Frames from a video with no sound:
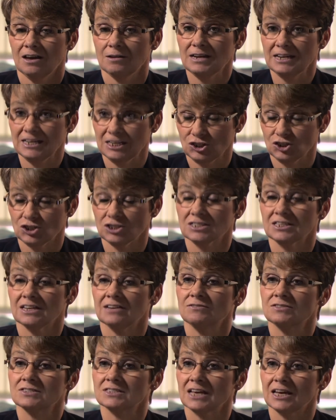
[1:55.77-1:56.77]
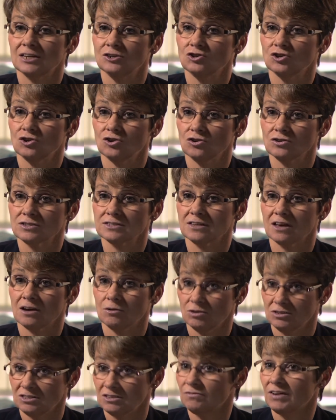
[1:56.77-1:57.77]
initiatives, and
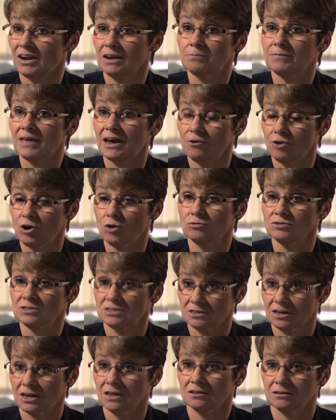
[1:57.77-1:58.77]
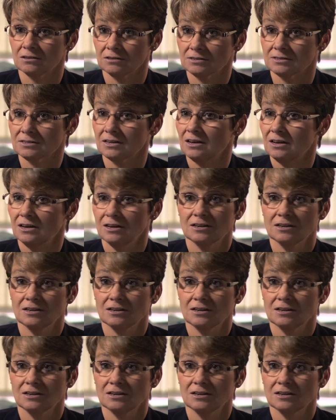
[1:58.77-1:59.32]
also develop their own skills